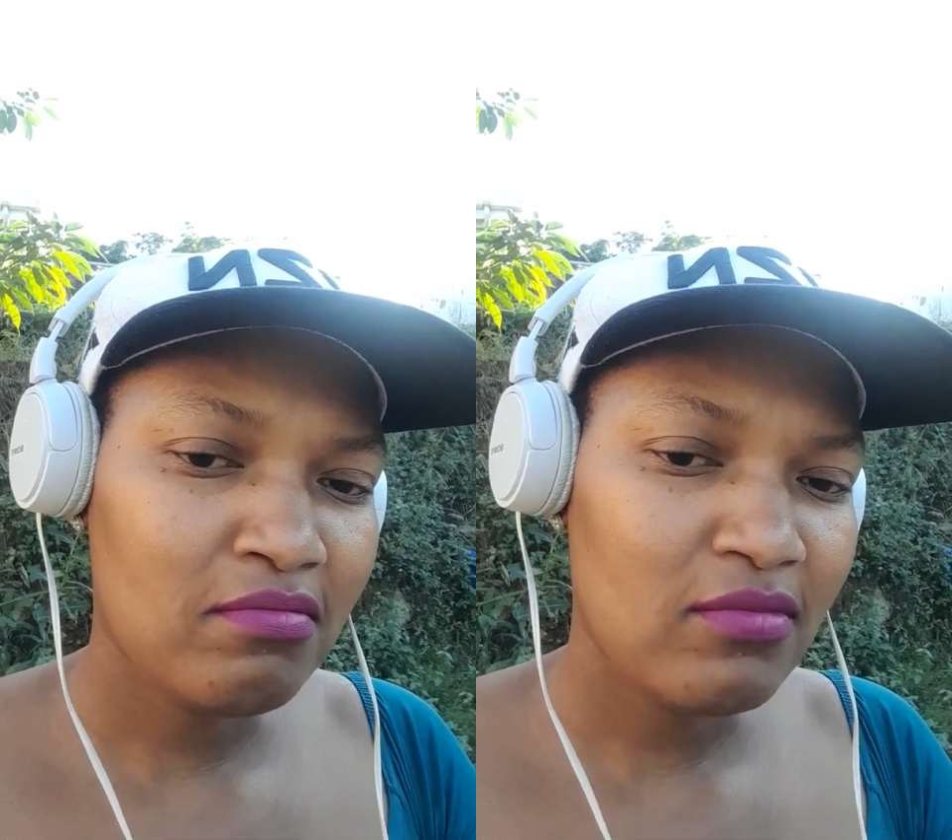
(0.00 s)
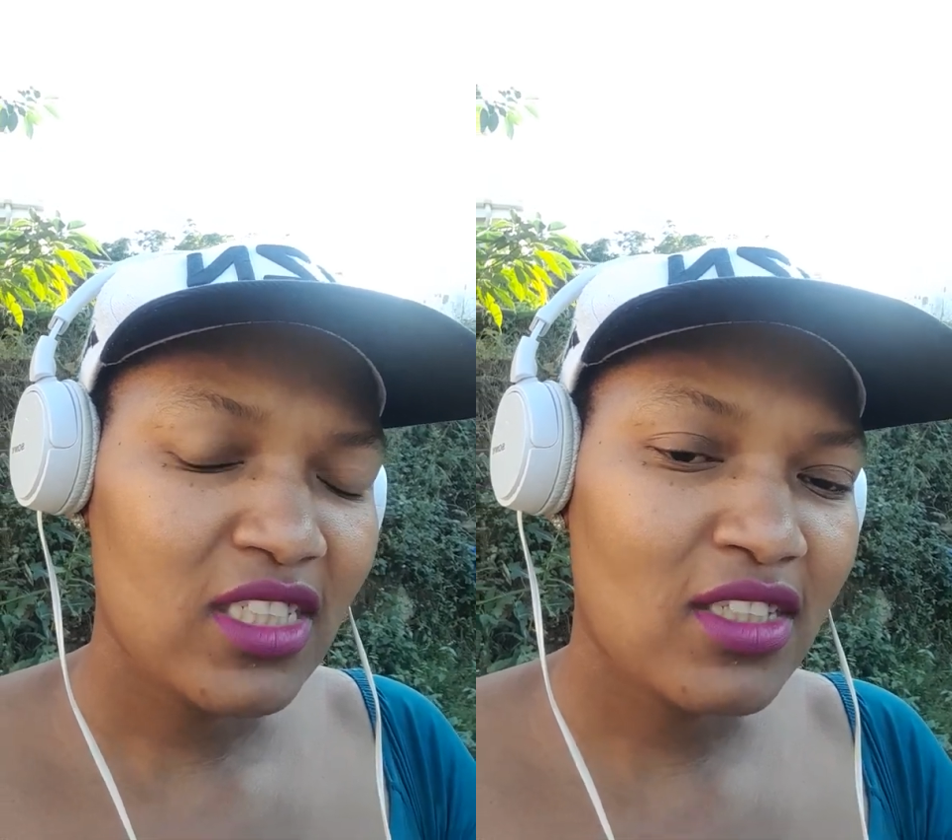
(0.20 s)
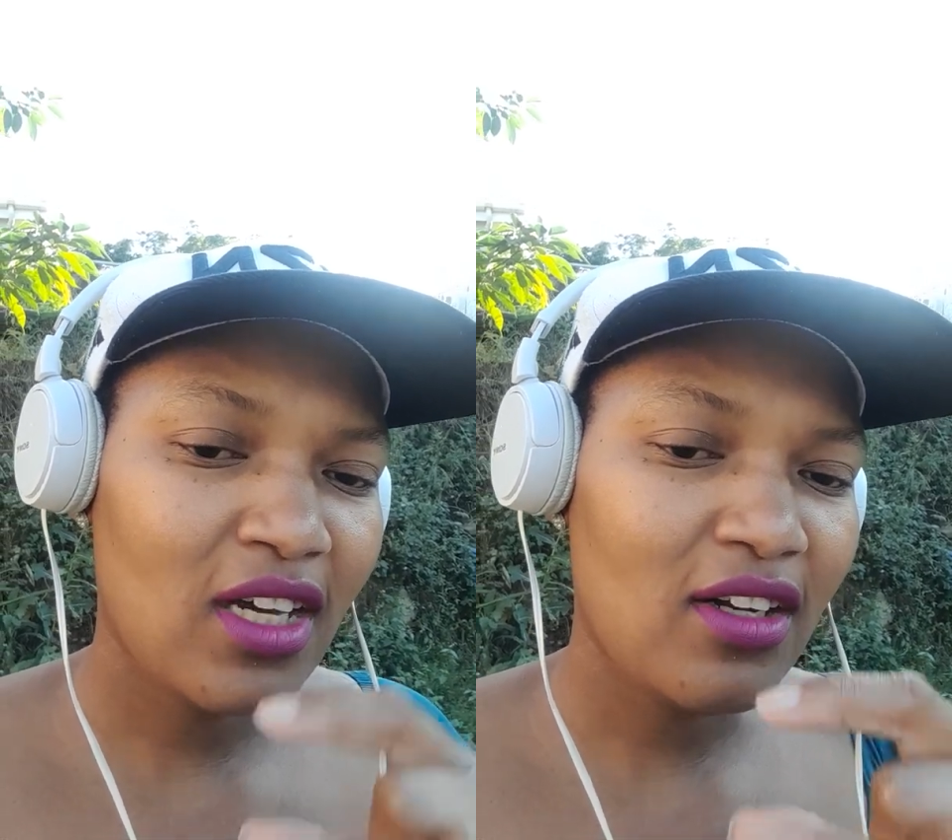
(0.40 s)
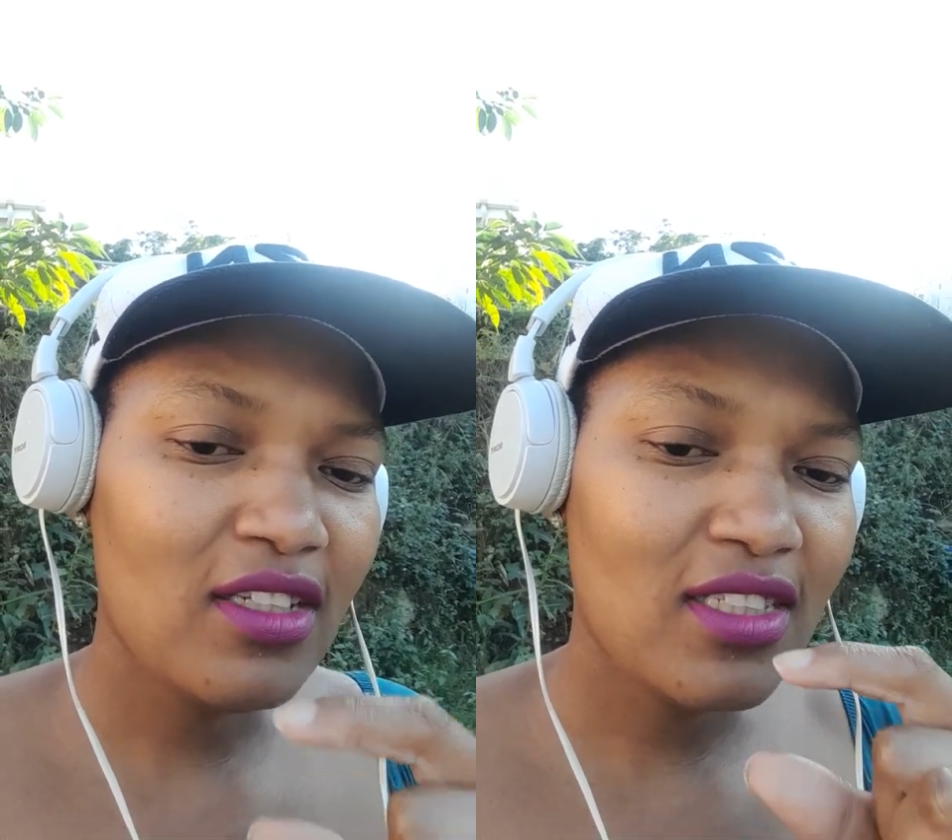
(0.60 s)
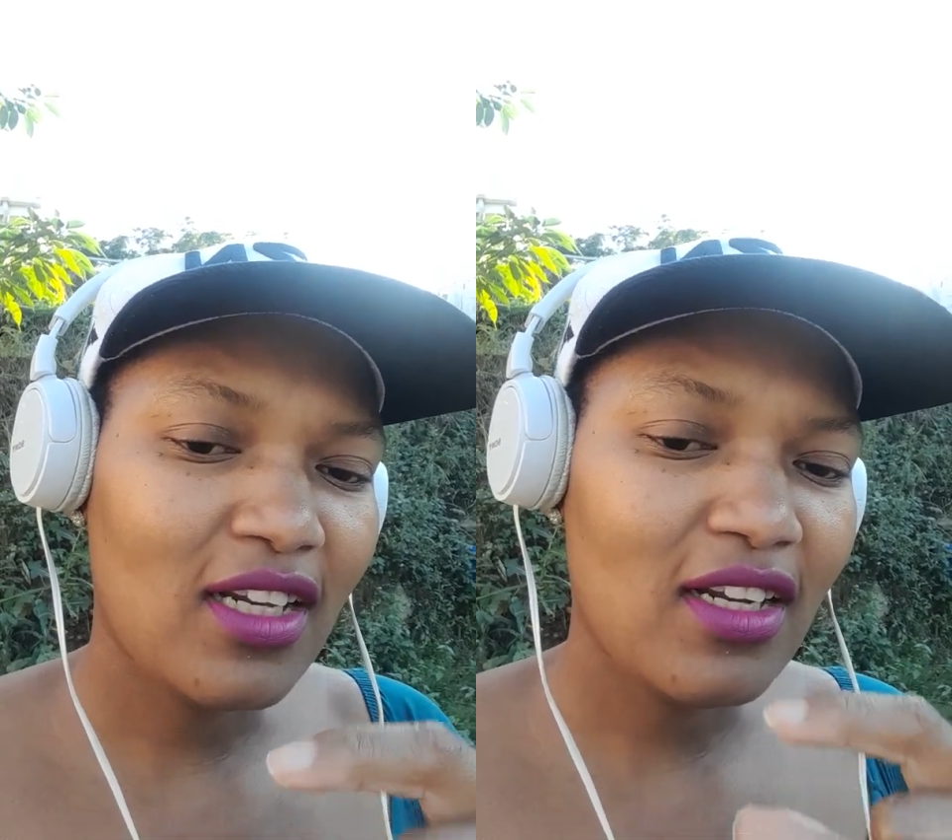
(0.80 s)
It's
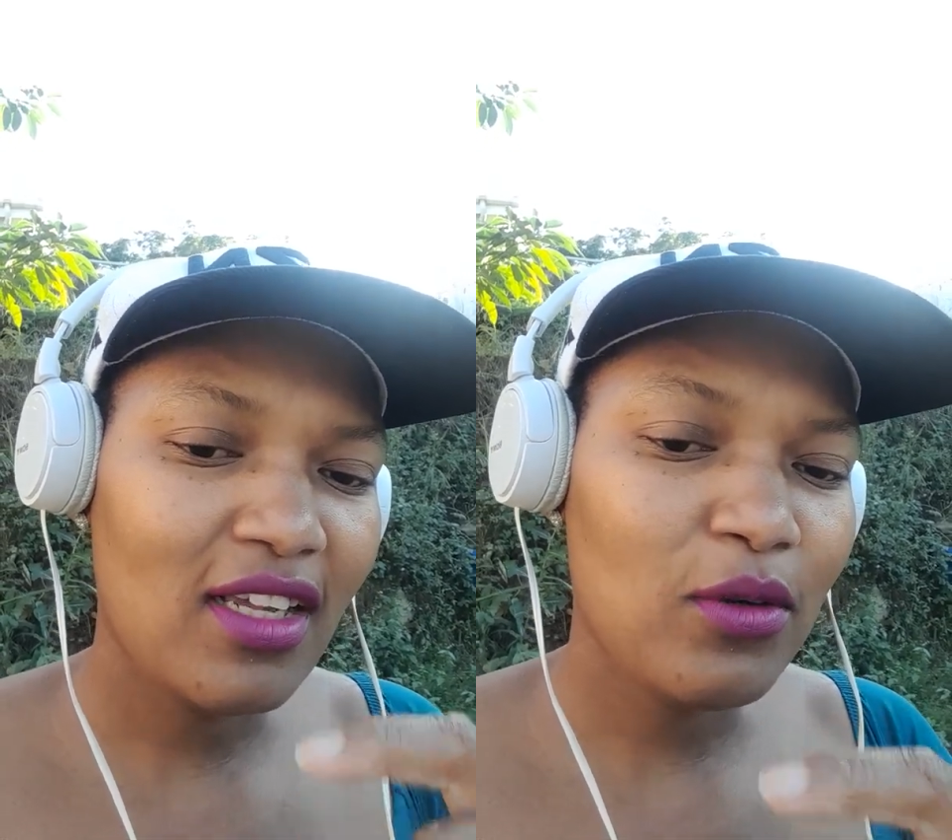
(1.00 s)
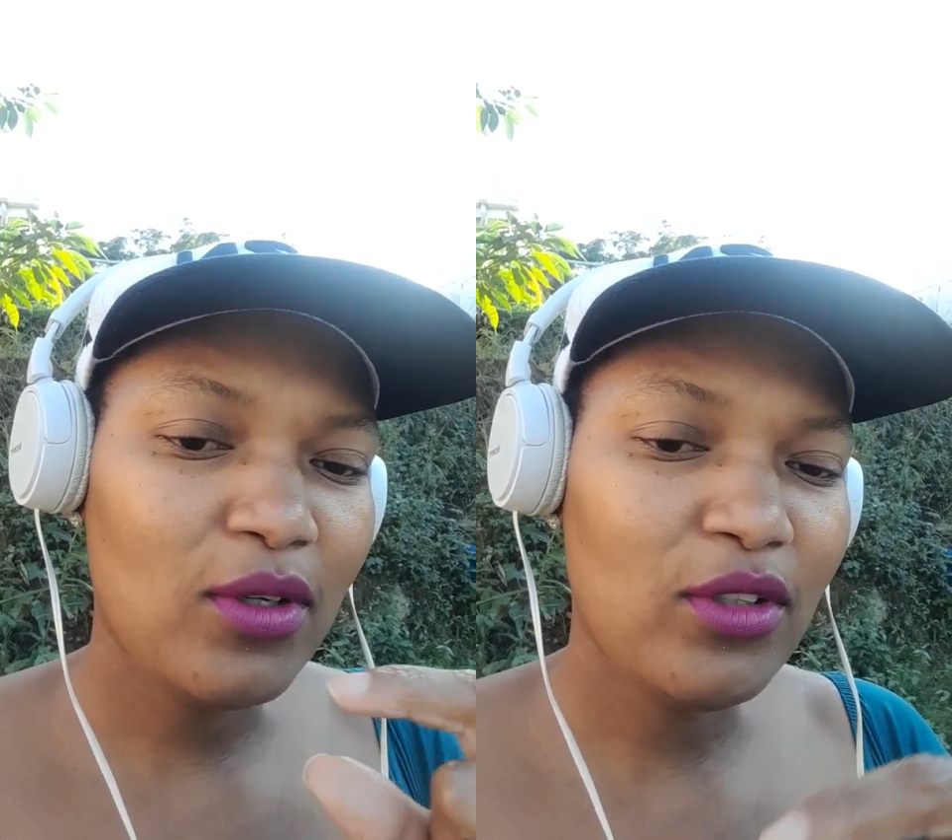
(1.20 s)
kind of like when you